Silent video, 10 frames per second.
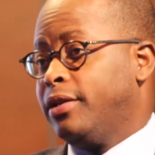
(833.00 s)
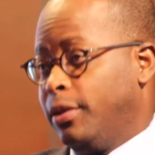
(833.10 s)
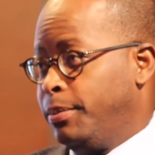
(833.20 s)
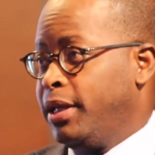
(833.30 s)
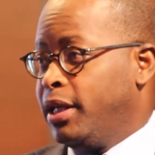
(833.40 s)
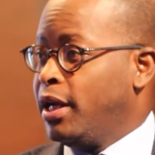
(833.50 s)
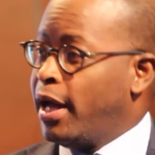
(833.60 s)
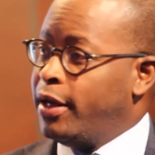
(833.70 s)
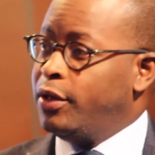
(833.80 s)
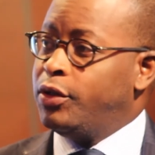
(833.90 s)
to be here.
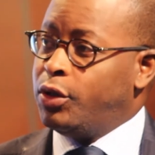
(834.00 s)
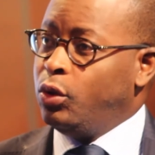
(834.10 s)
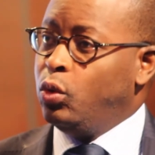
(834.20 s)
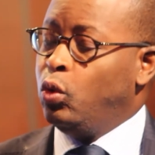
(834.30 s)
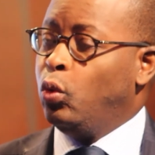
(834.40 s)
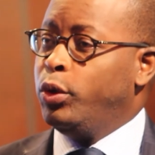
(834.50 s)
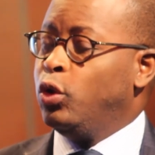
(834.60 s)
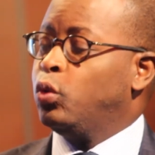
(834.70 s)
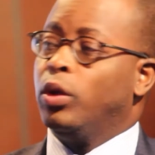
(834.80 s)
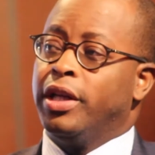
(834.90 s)
And then two, we
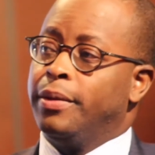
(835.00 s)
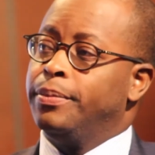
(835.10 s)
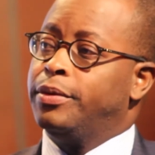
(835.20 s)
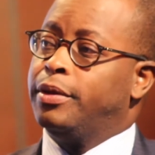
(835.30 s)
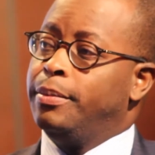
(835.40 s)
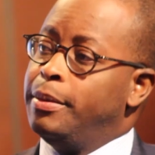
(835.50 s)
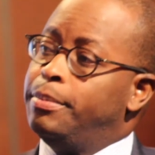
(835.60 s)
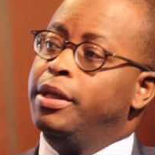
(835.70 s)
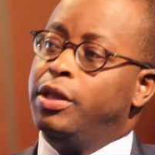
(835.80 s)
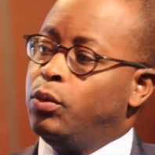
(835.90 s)
don't want them to be
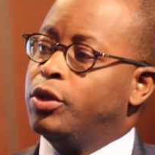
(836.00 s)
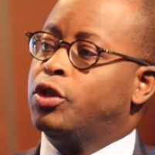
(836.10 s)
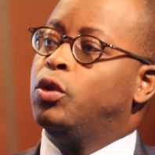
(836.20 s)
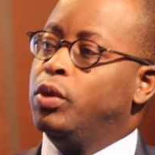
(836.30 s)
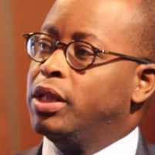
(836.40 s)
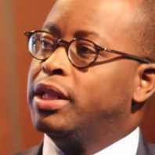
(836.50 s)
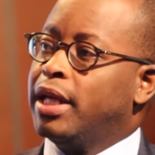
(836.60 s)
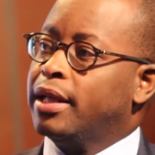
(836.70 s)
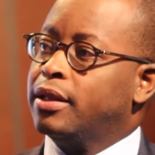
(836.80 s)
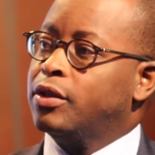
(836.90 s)
burdened with student
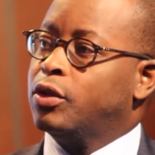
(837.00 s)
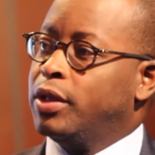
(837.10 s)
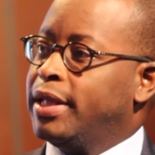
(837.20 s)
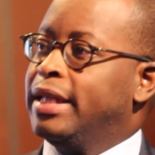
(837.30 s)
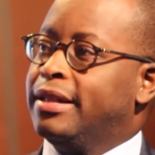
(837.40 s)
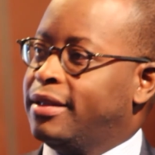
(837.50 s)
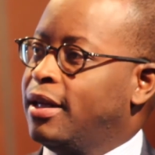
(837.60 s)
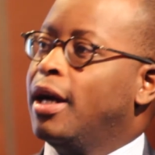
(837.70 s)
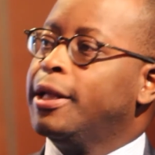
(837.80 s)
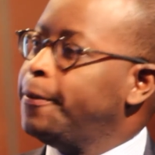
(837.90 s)
debt so that they
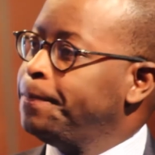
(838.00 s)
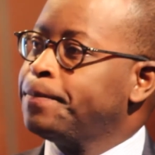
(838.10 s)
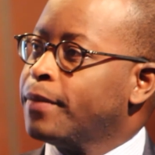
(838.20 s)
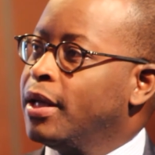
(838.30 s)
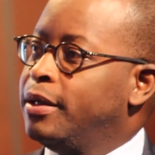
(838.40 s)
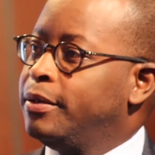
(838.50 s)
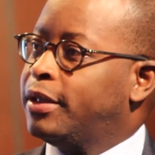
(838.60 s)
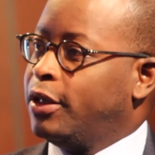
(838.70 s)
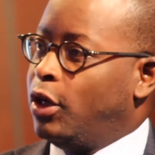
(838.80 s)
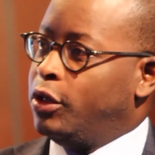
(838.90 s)
start
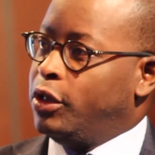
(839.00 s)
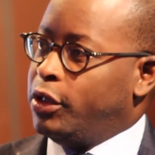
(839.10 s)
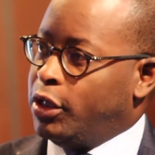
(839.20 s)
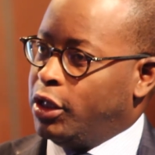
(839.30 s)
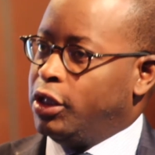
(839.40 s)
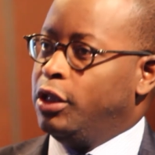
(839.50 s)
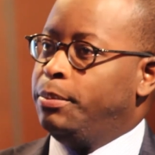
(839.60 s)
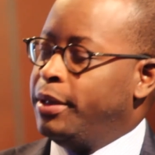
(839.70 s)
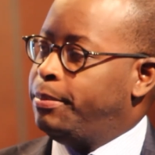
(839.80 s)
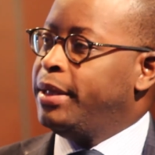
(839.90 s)
a little
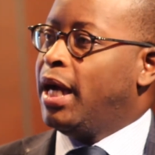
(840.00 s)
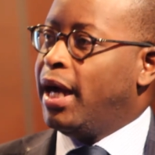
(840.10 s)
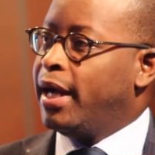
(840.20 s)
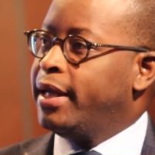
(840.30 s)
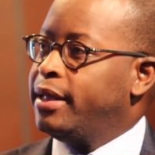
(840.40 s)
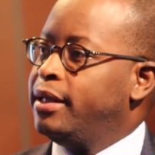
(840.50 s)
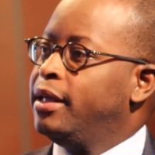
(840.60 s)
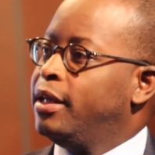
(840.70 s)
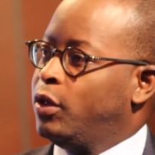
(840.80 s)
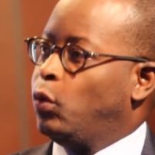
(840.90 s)
bit behind
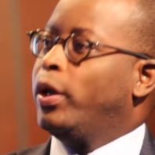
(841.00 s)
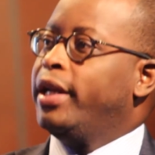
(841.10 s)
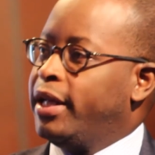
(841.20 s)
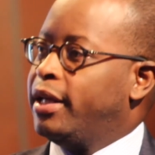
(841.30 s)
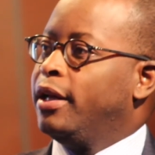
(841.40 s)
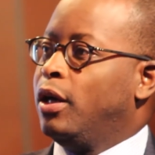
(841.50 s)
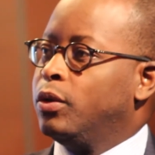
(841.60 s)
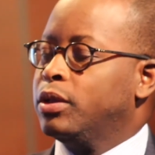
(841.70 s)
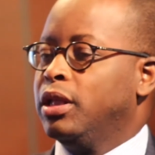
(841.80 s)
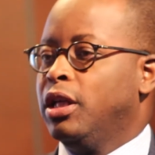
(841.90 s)
when they get
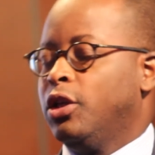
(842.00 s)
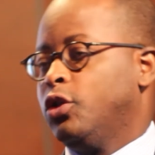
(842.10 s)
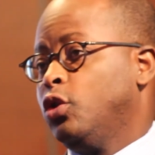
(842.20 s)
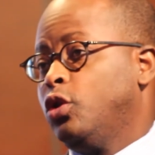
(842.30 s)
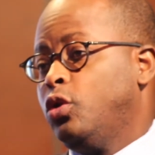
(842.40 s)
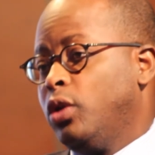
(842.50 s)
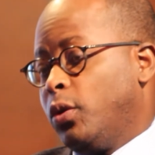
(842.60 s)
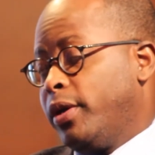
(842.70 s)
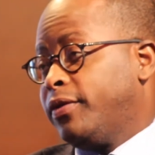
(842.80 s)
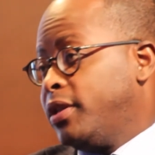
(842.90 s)
out. So to do
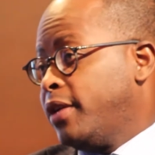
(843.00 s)
that, we have to